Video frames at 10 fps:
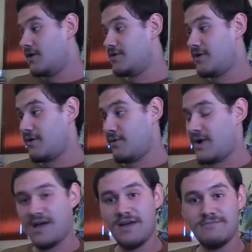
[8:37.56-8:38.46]
You
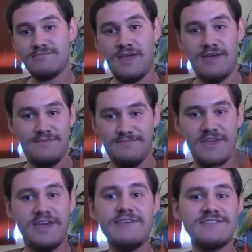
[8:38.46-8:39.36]
know,
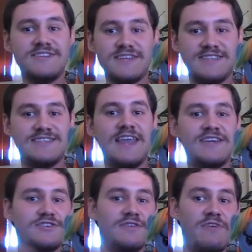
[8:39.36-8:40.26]
here's just a
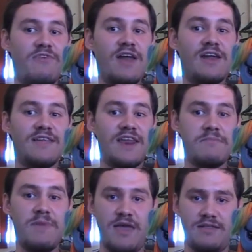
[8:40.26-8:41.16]
selection of the fan art that
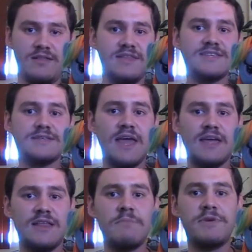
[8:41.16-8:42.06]
I made. This is
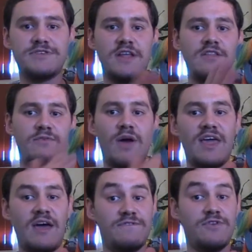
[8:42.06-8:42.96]
like 10% of what
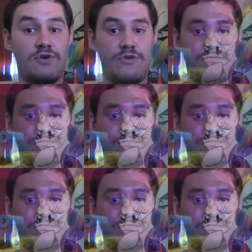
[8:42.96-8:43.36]
I have drawn.